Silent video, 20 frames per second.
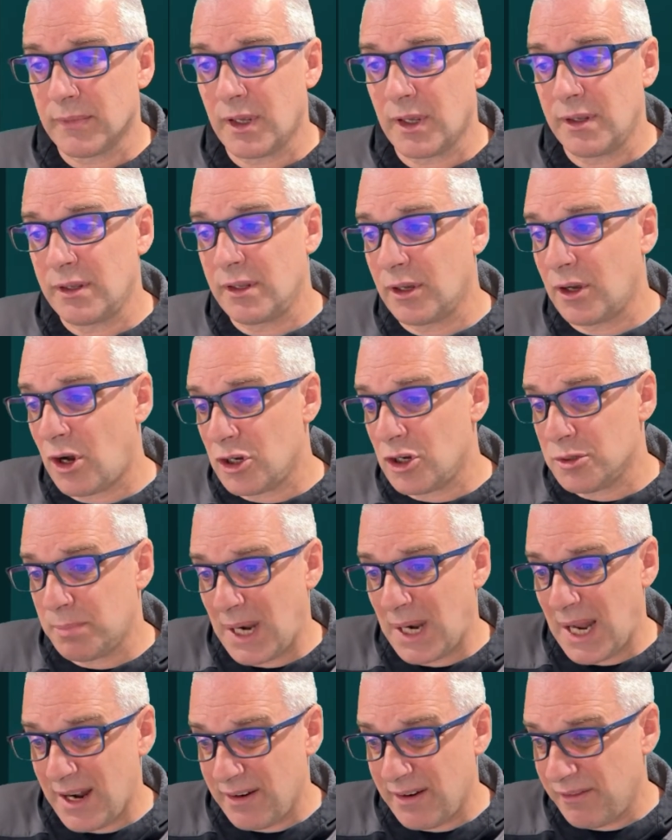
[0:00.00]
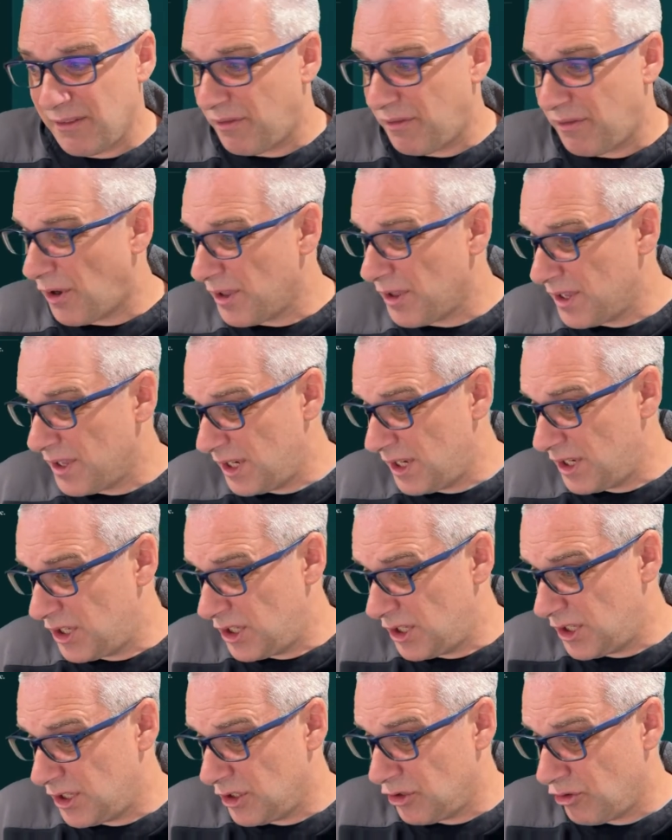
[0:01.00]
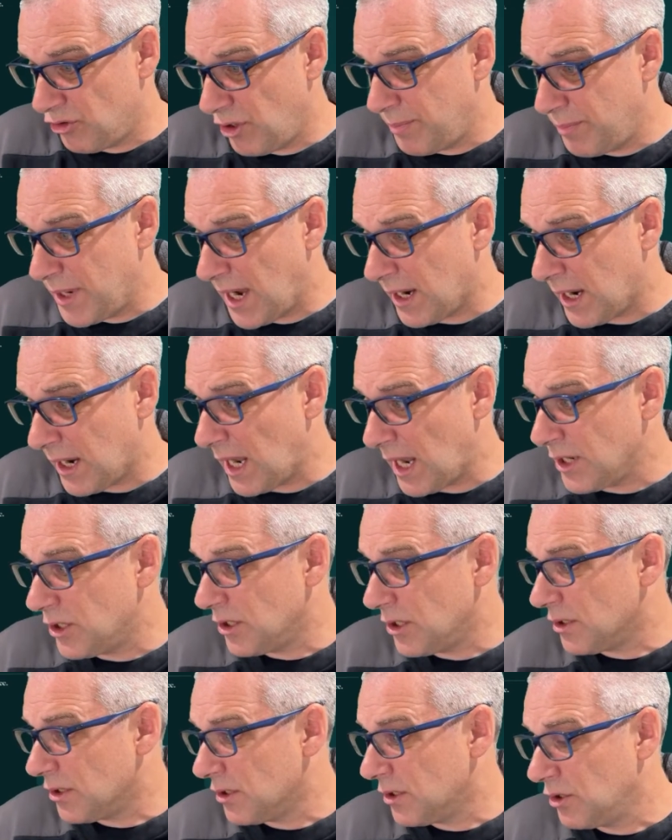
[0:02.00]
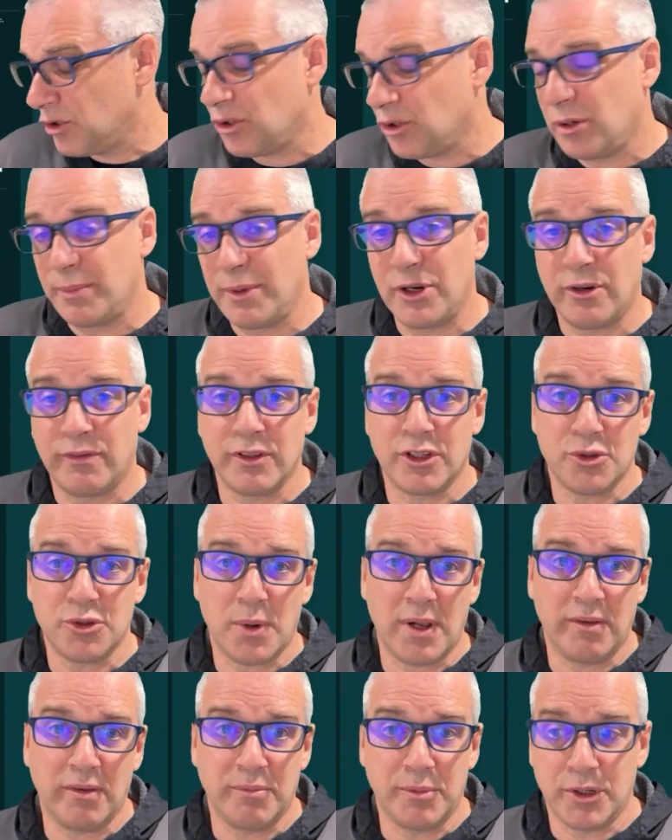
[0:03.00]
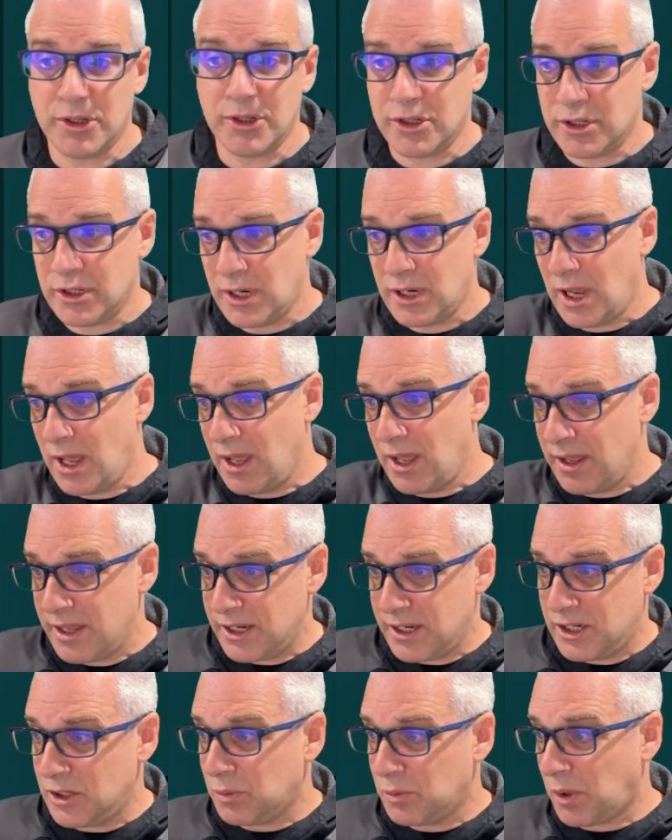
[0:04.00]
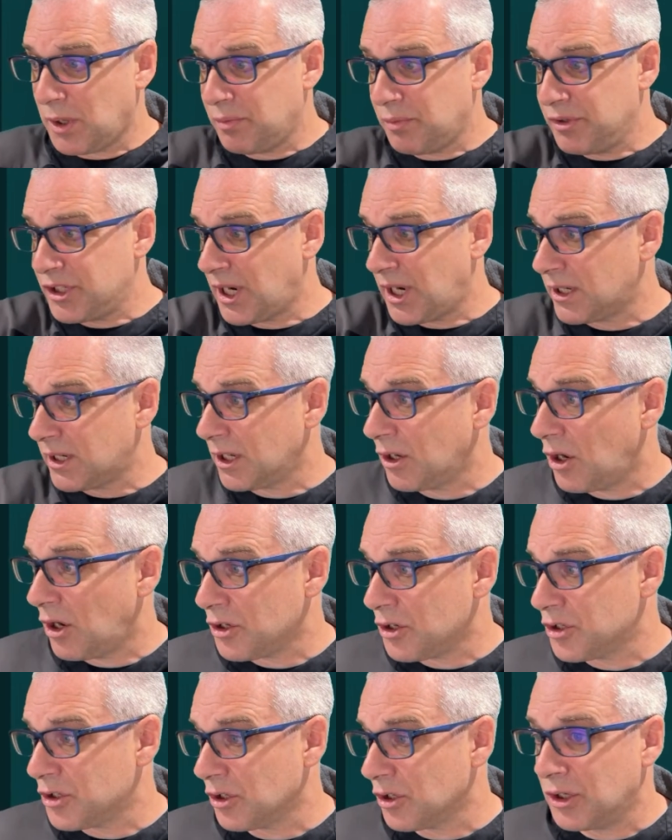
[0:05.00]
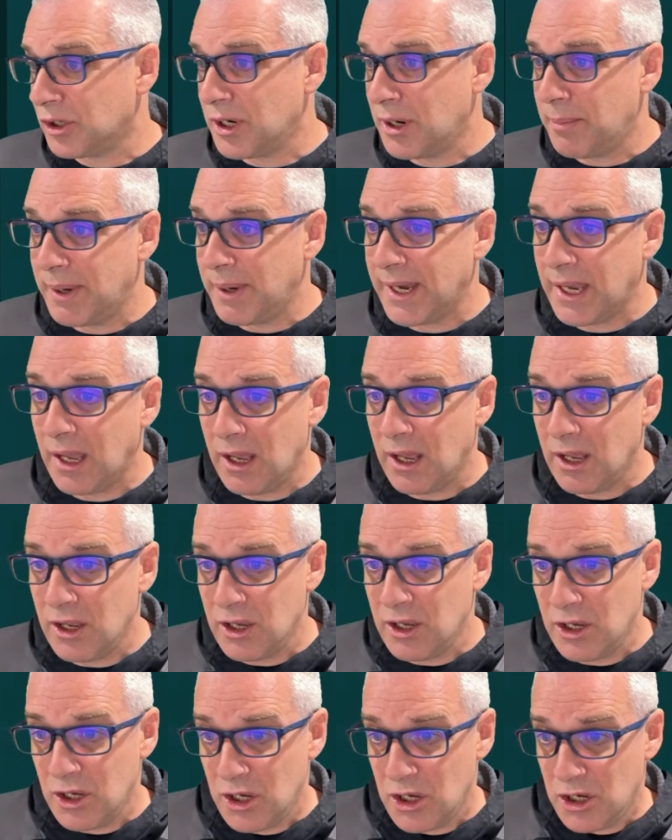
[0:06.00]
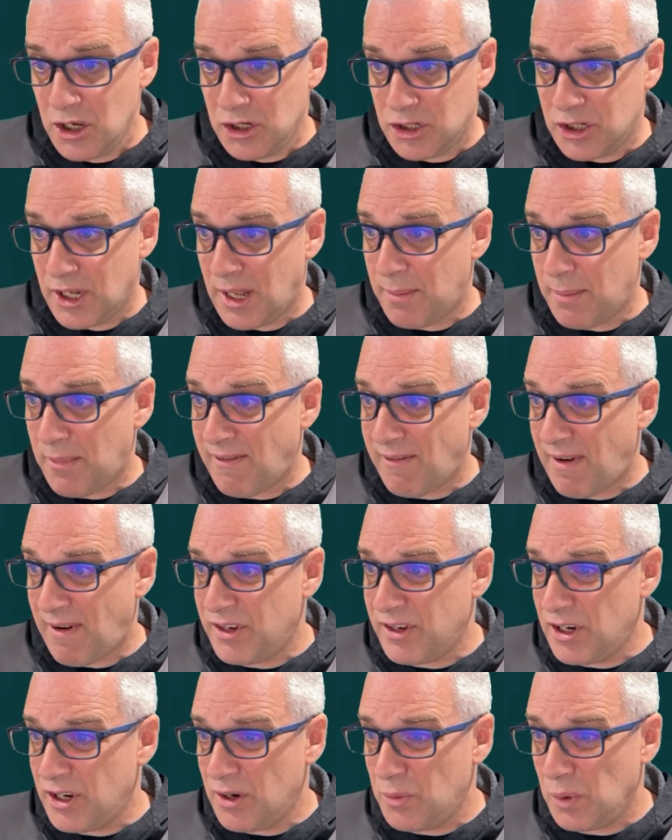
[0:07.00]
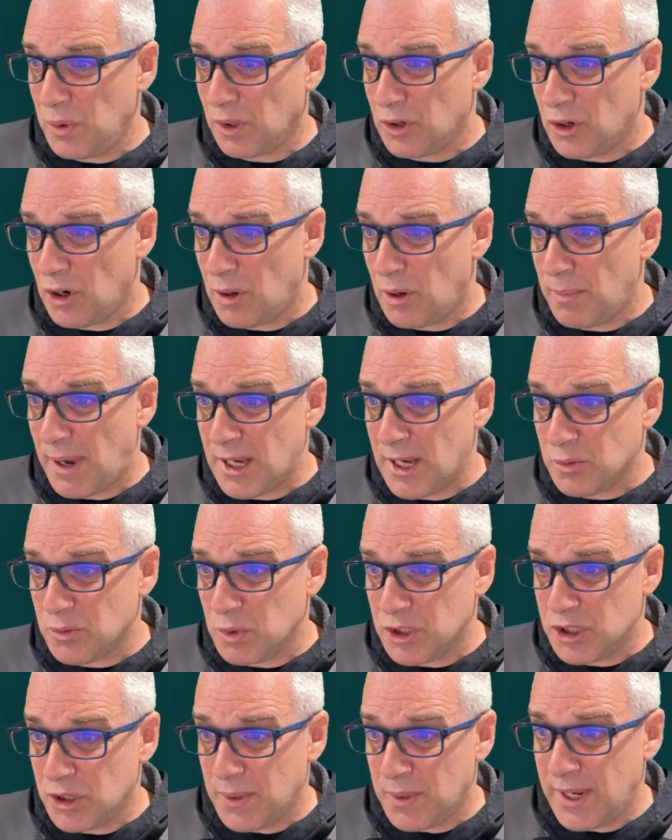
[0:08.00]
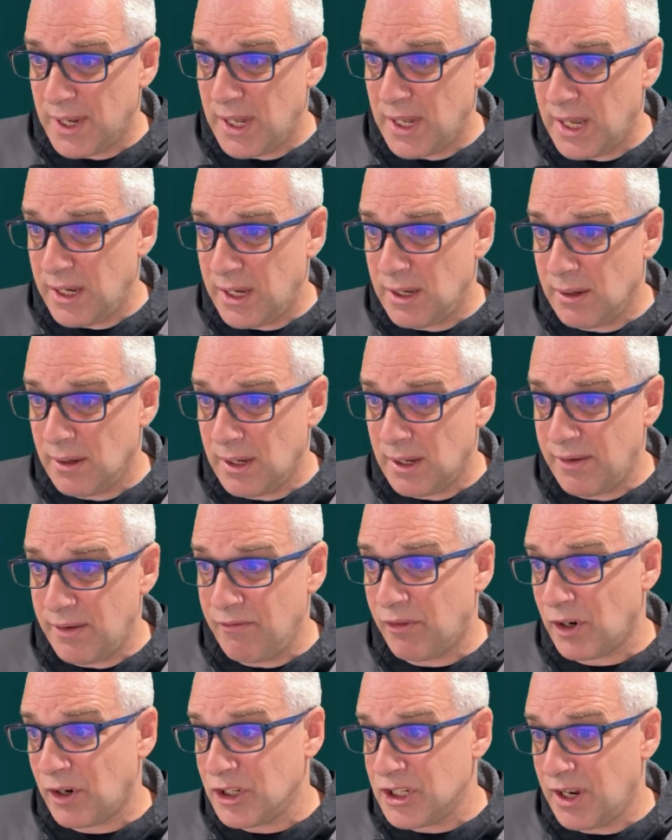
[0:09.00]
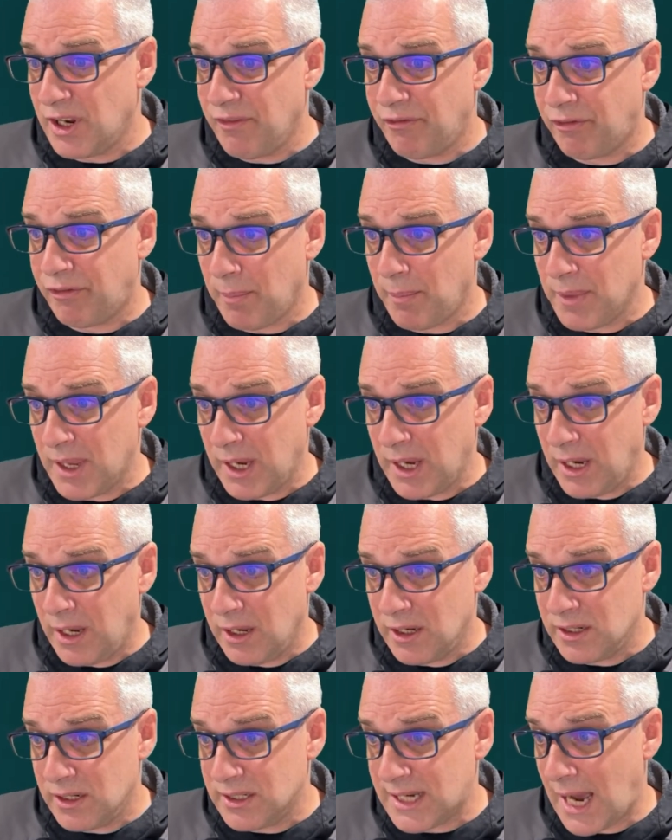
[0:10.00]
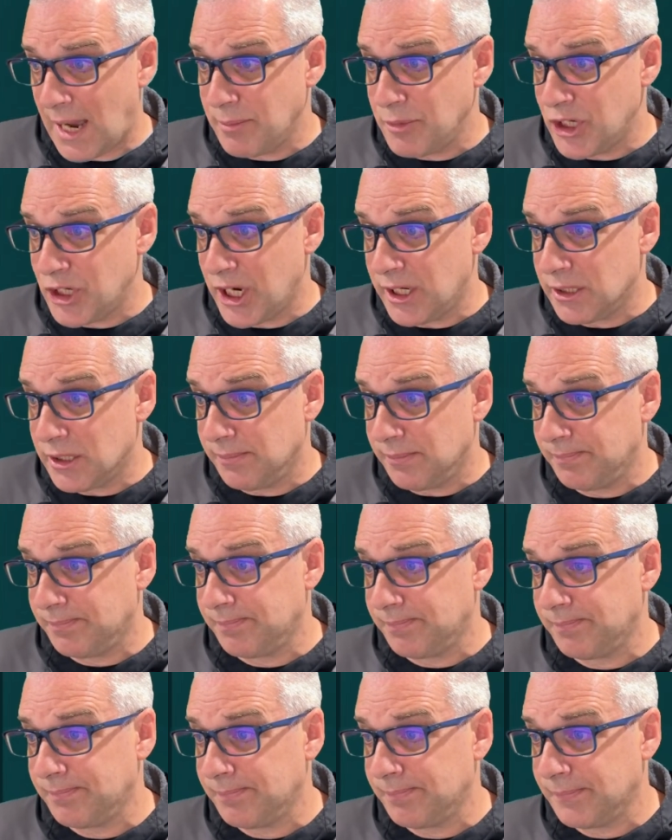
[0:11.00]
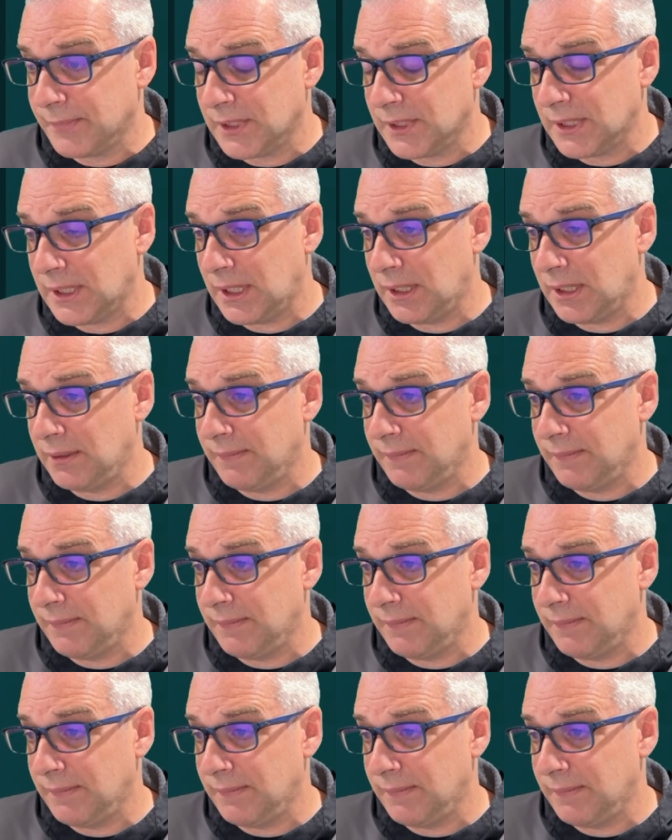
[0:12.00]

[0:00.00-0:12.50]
cost plan for, this is the StreamYard license, showing me over 12 months. This is what the projected costs are going to be. So then my revenue will come as we're doing the invoicing from the timesheet. Okay.